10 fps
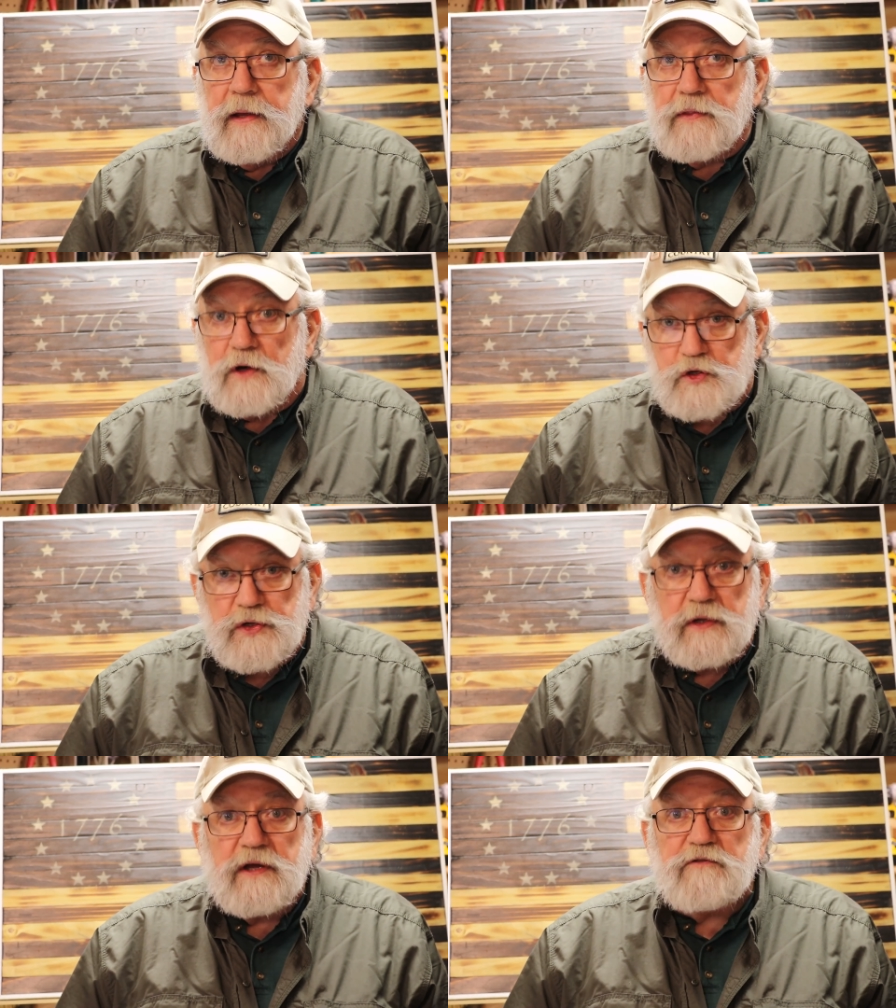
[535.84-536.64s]
There
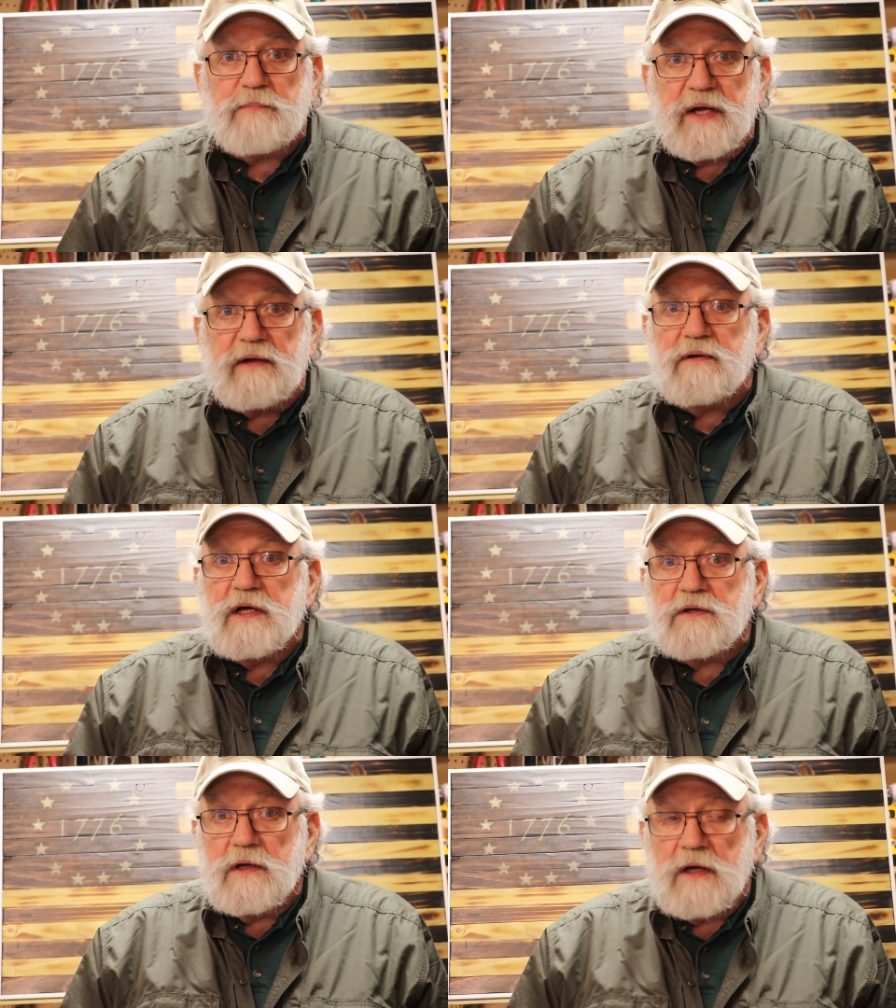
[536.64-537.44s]
should have been
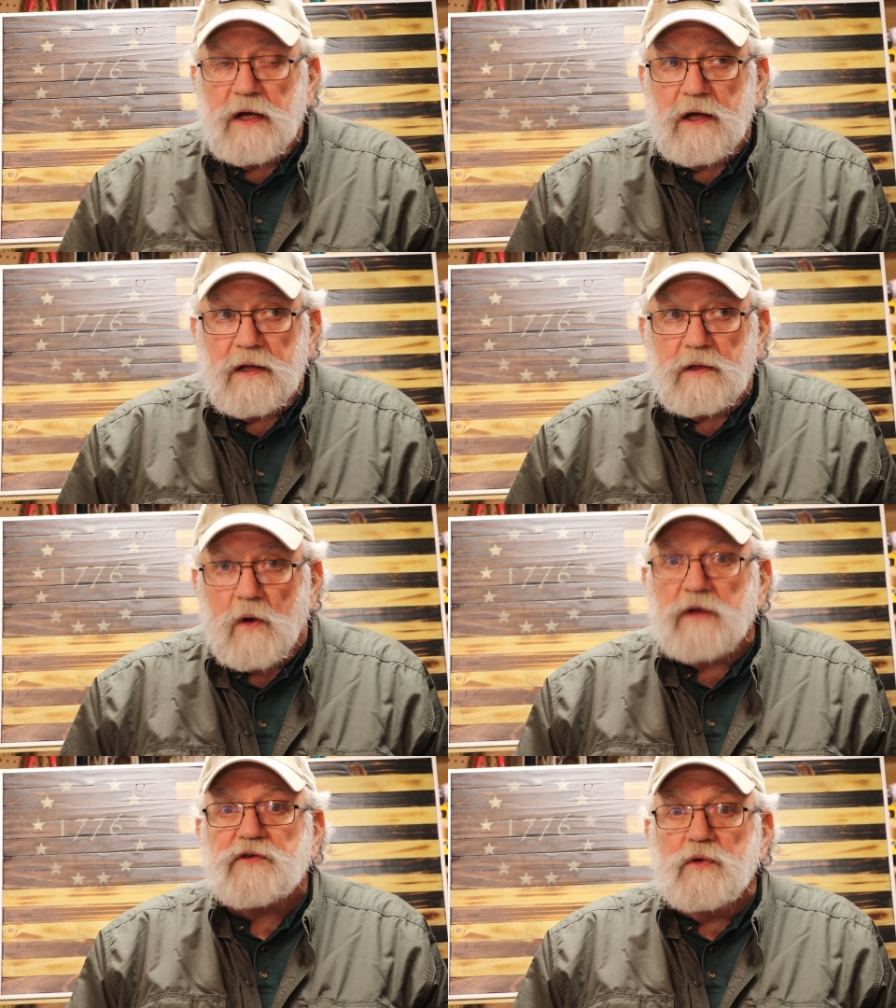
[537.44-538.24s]

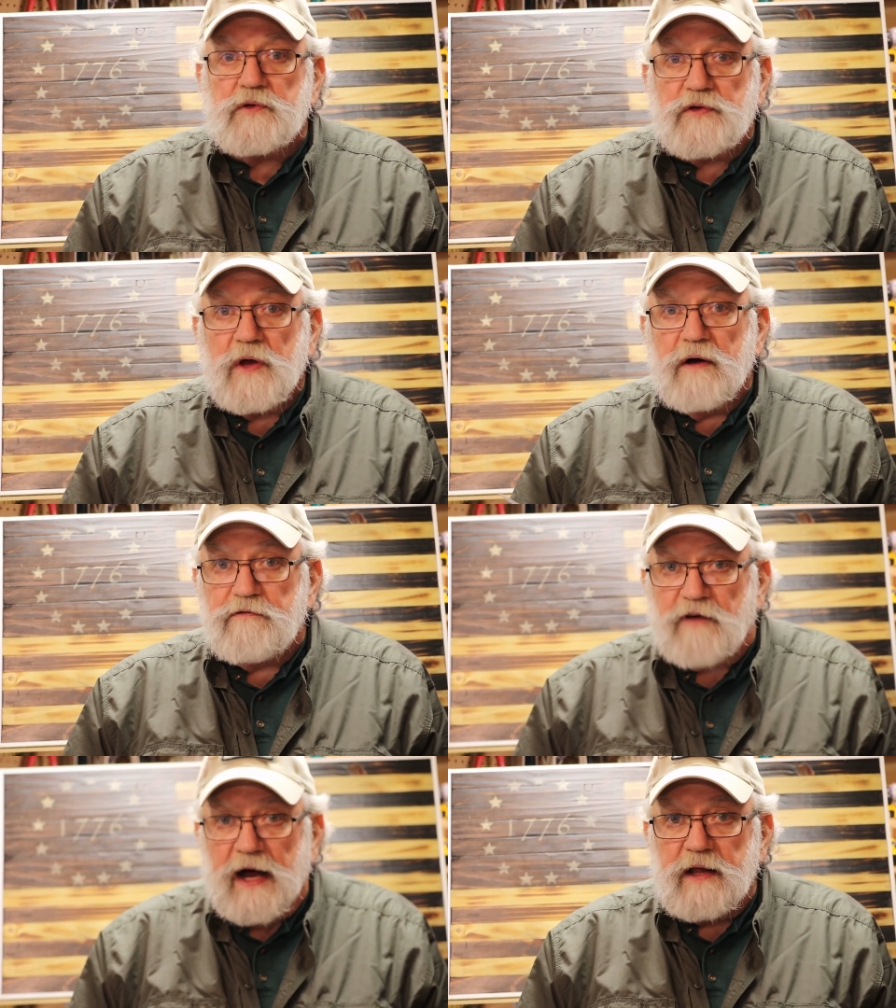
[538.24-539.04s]
lawsuits
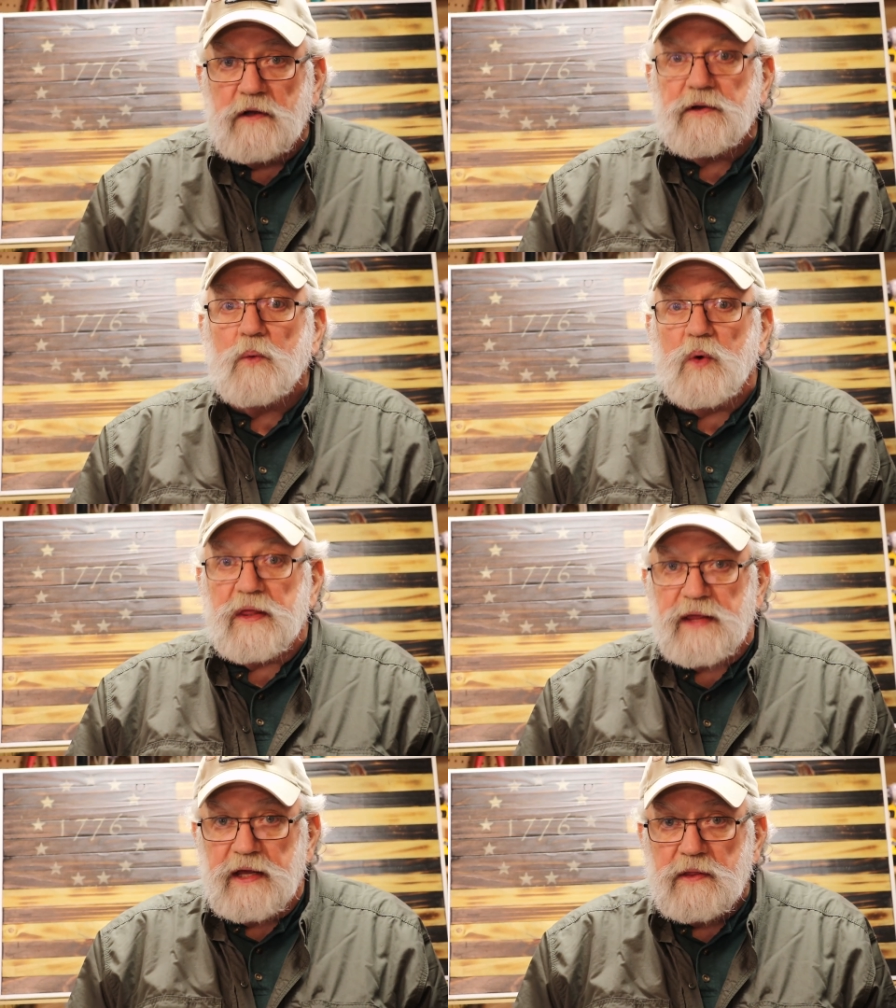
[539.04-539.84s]
filed
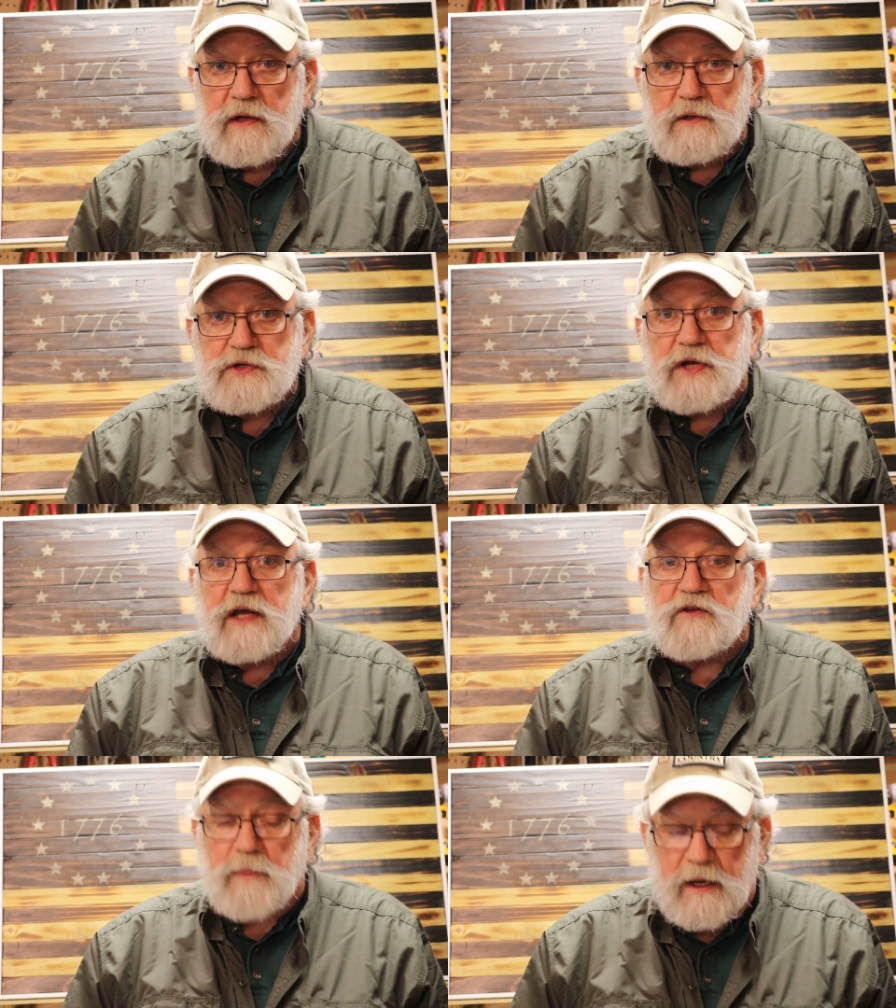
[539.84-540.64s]
within those
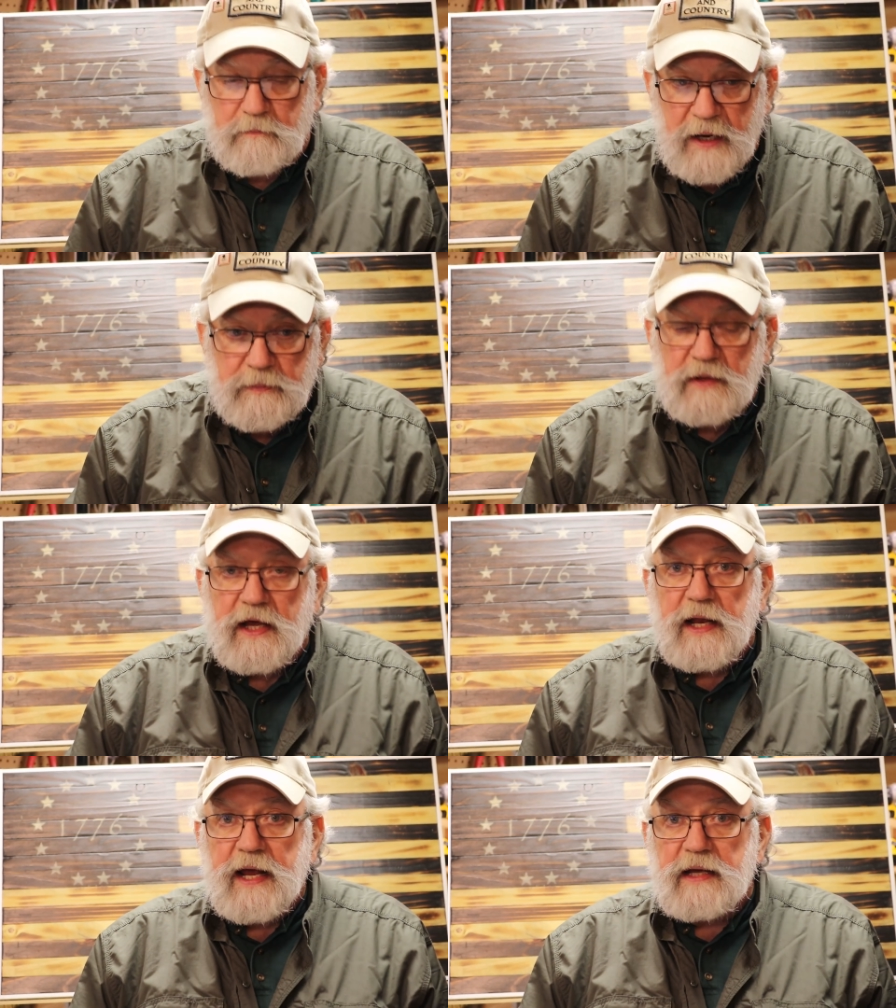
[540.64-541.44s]
states by people
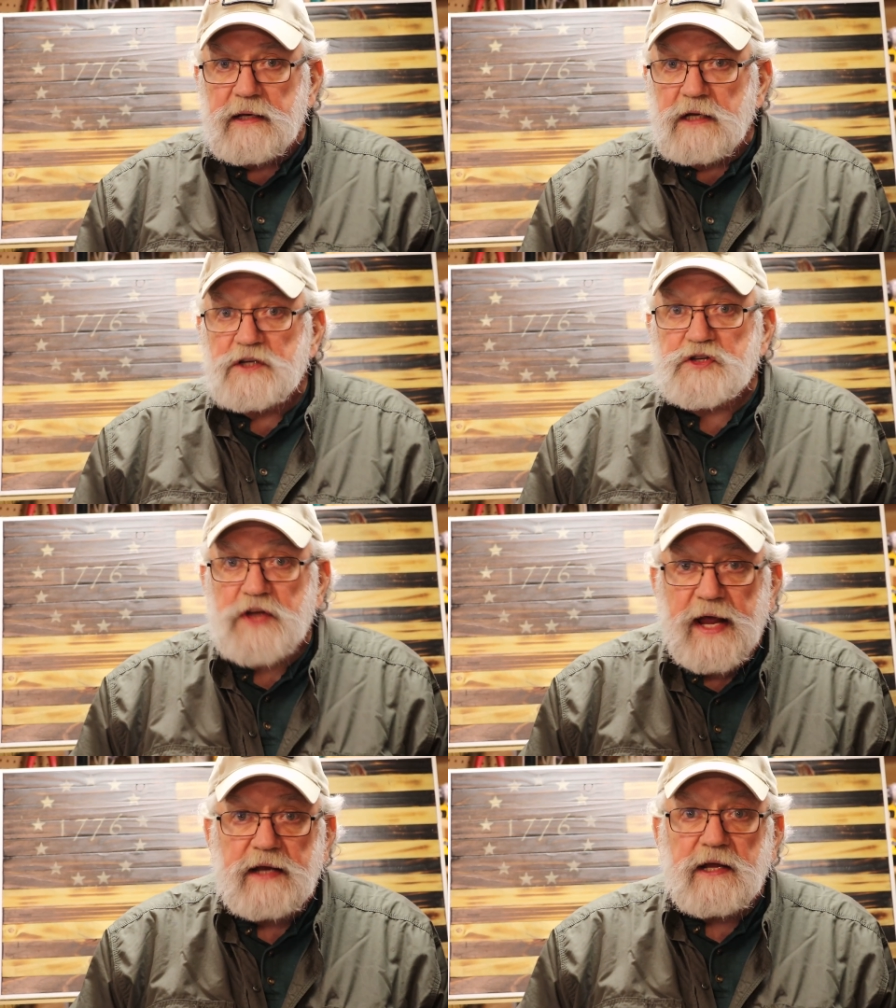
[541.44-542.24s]
that had
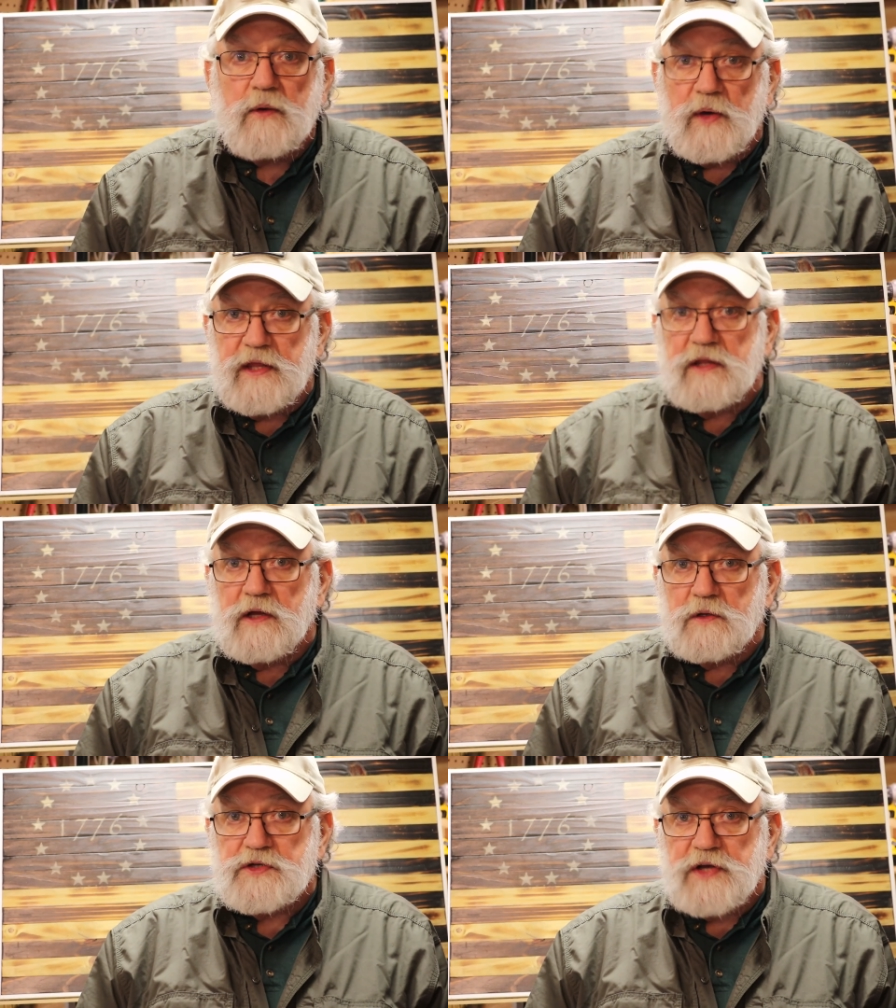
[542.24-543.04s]
standing within
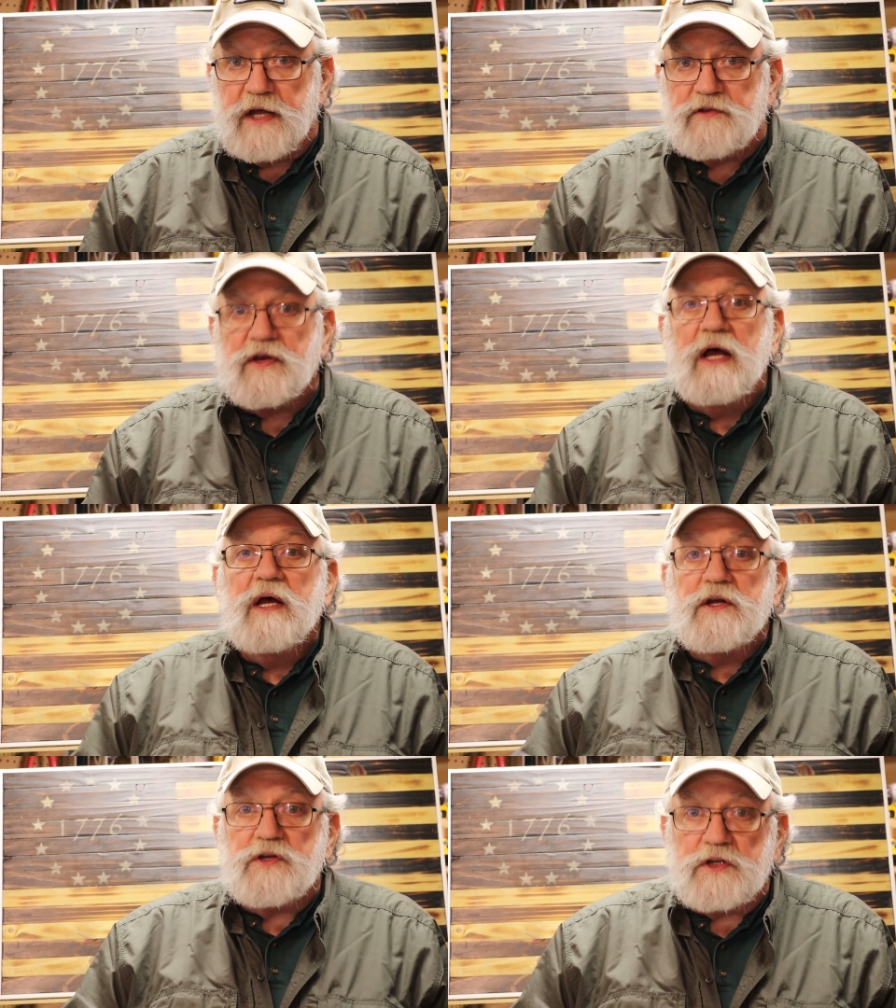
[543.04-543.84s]
those states
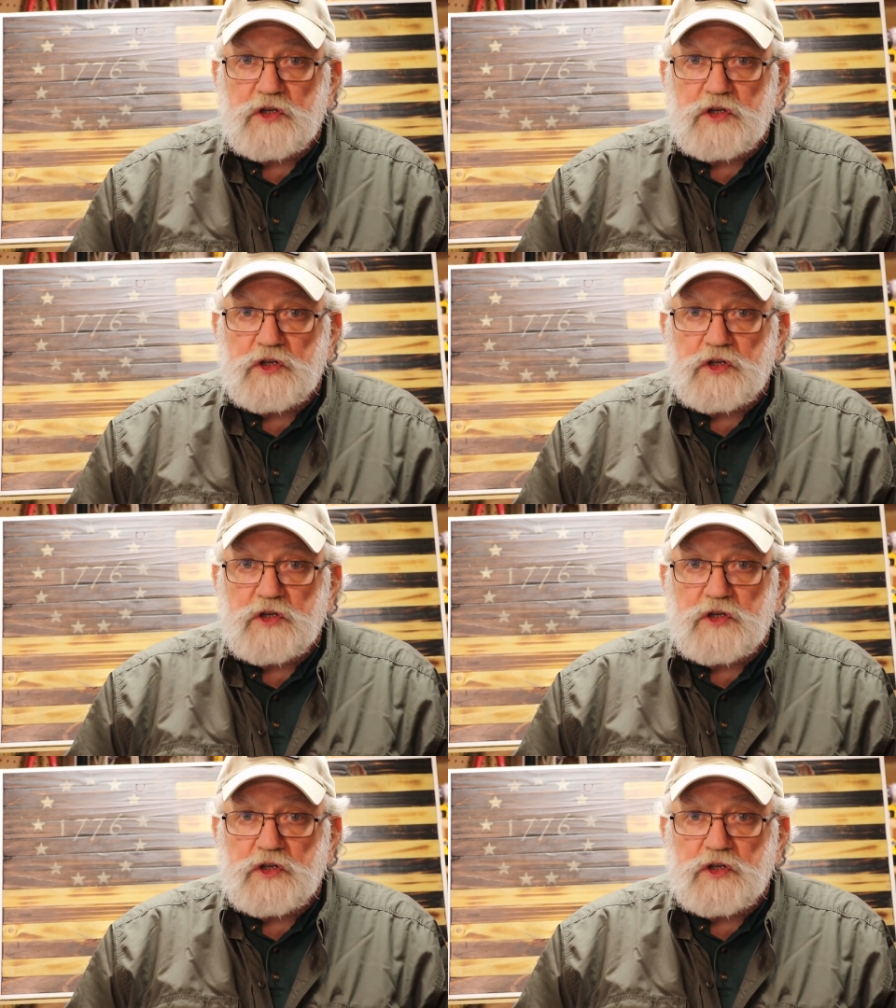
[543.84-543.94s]
to